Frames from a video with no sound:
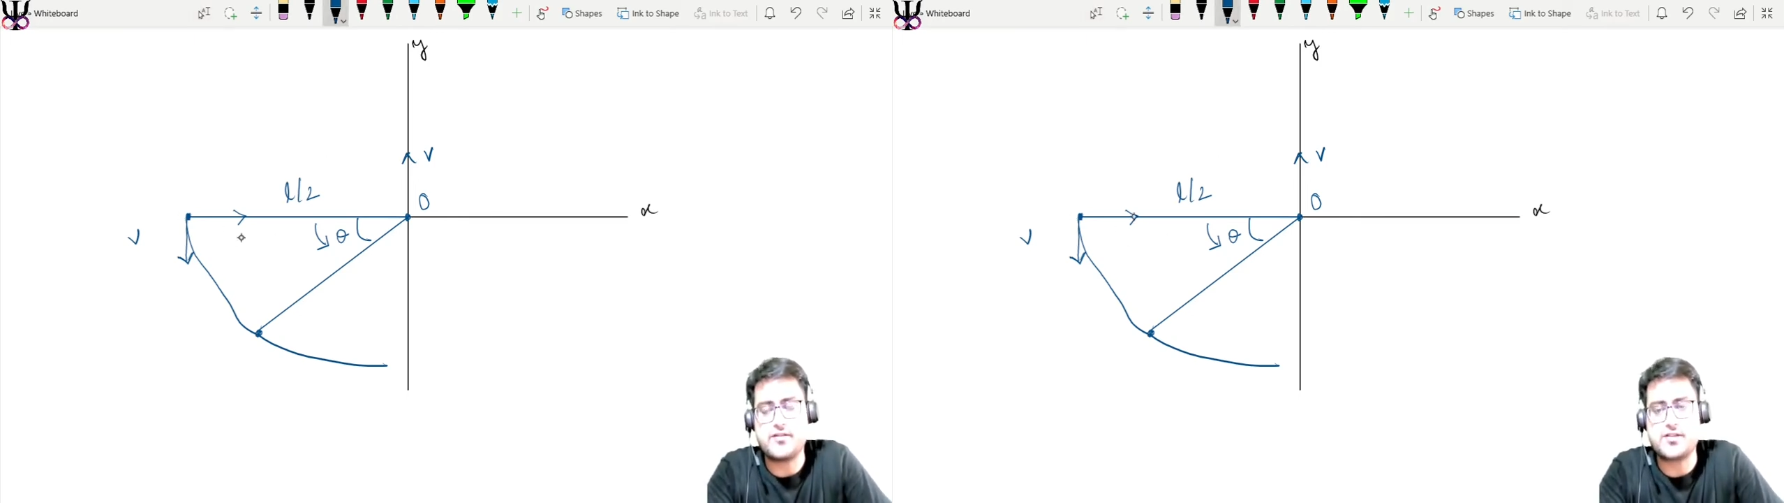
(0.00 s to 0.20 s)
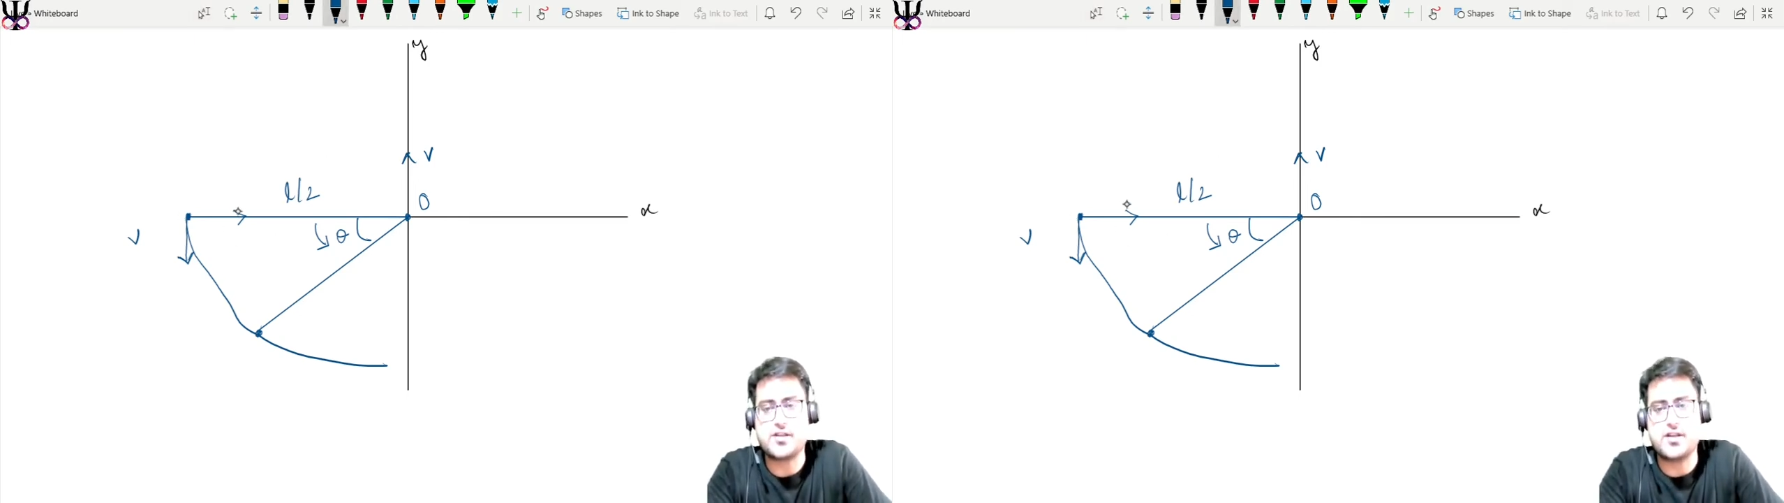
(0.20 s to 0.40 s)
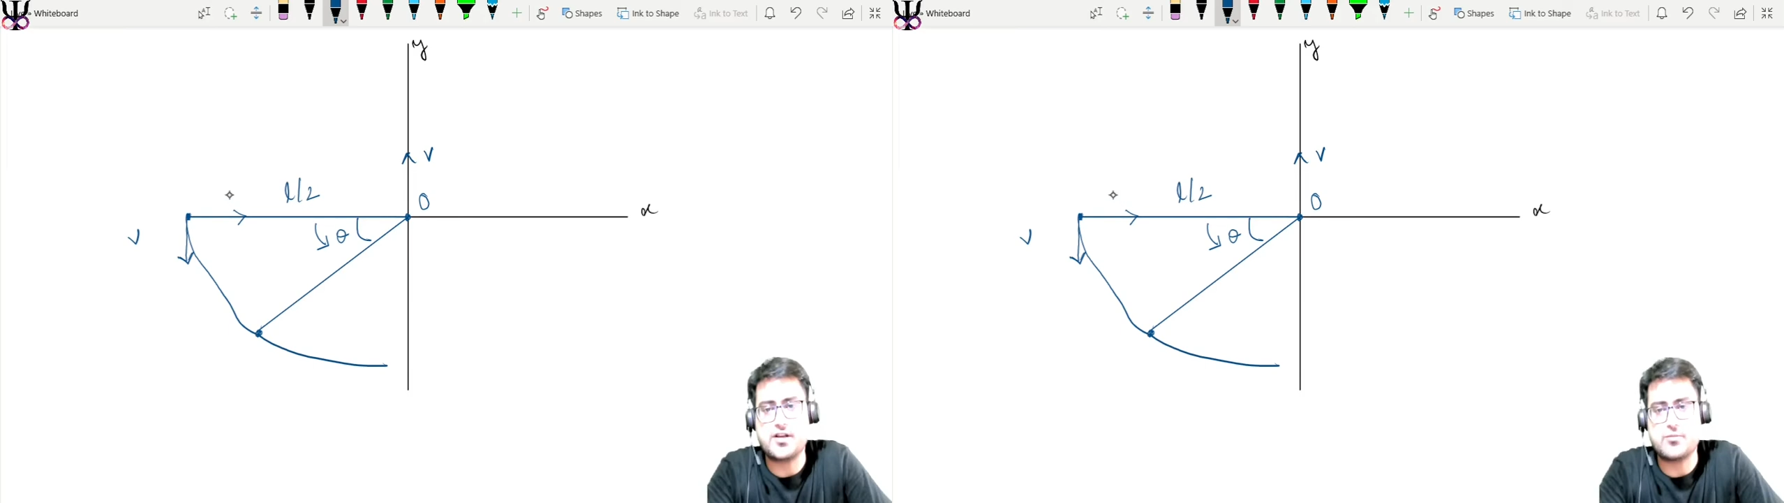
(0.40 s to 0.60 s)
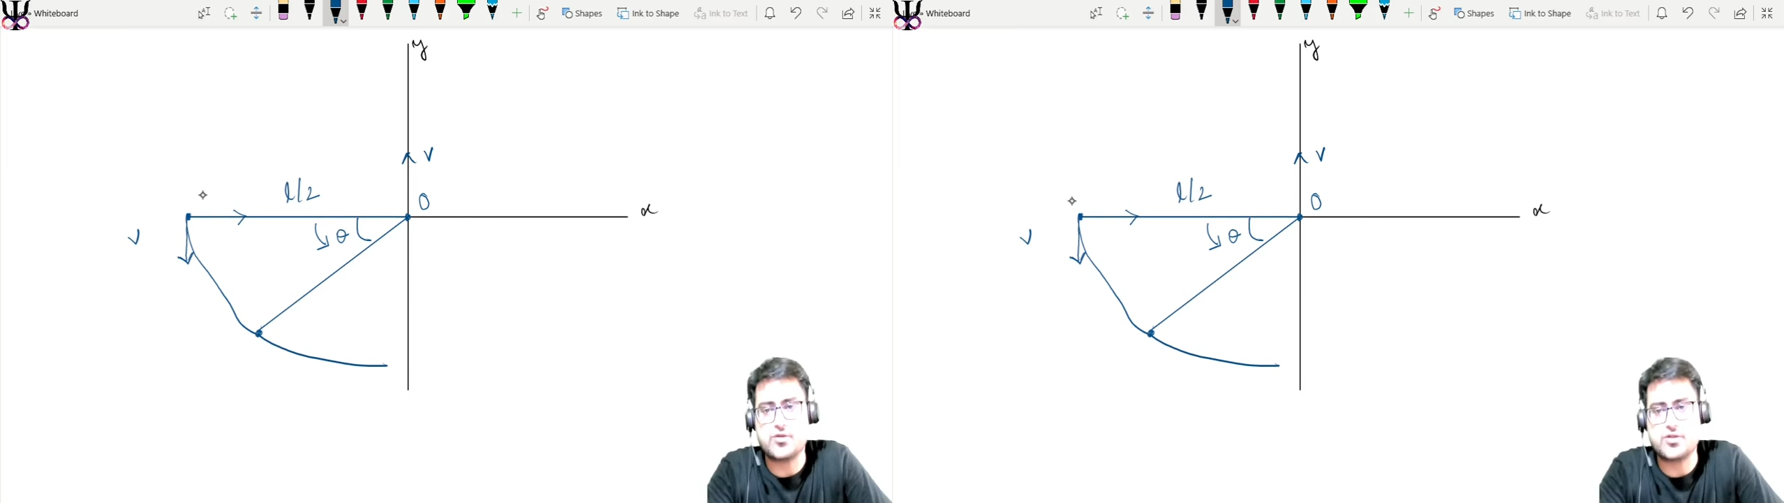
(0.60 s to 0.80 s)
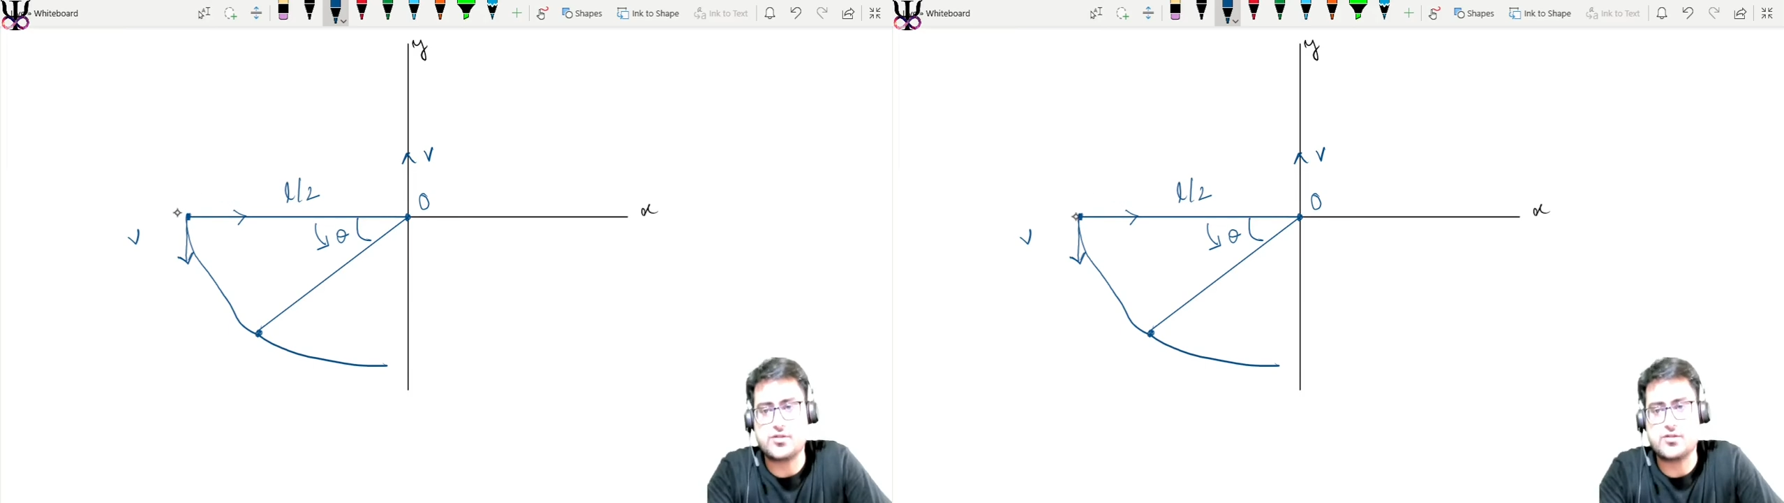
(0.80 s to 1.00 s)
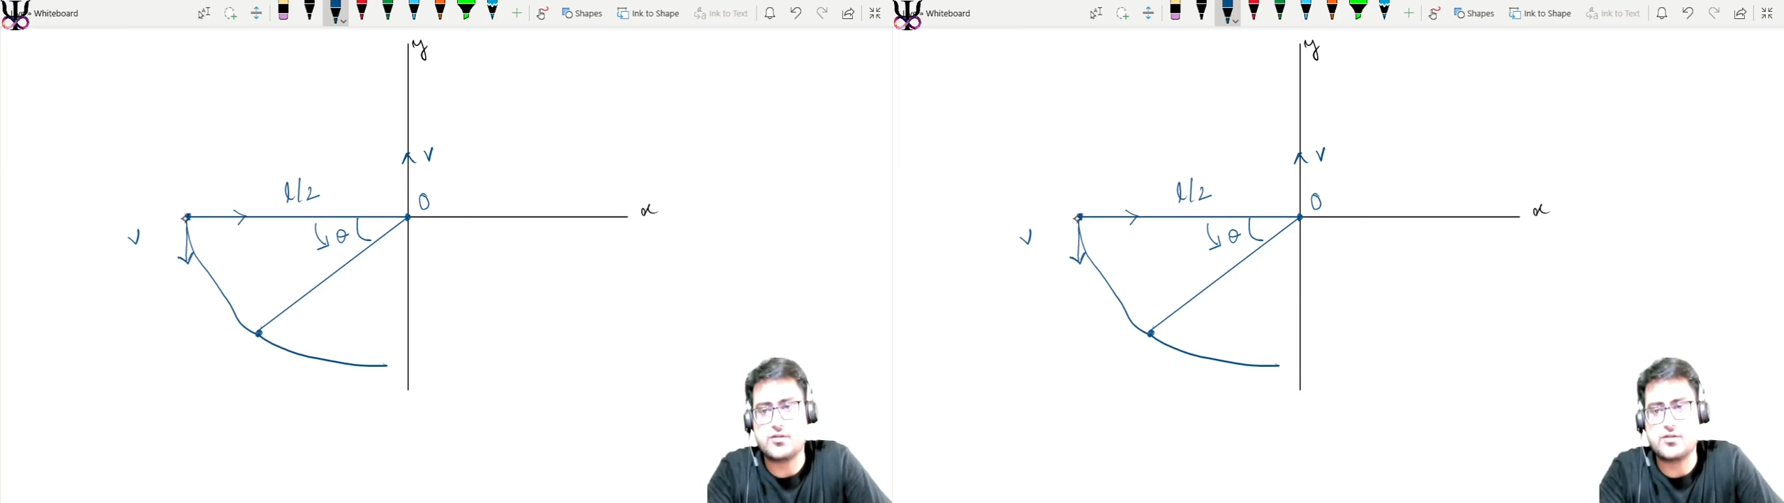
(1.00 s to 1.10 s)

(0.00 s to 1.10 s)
a circular motion.